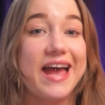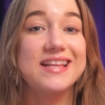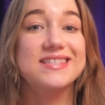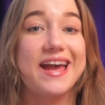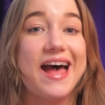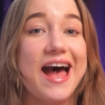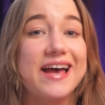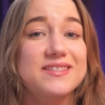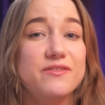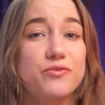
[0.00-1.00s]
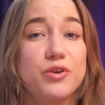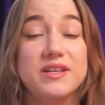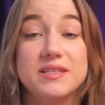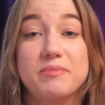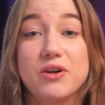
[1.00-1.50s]
that's a hassle-free
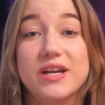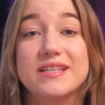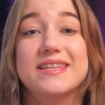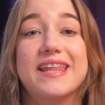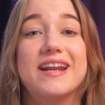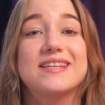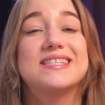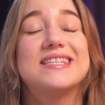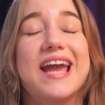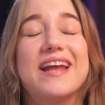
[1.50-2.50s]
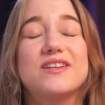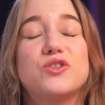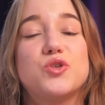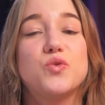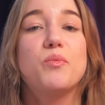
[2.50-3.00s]
experience that is yet
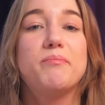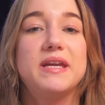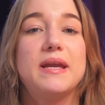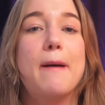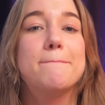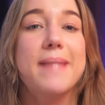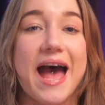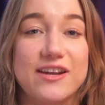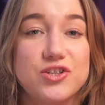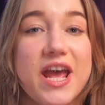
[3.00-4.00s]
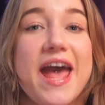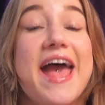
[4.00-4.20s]
to be matched.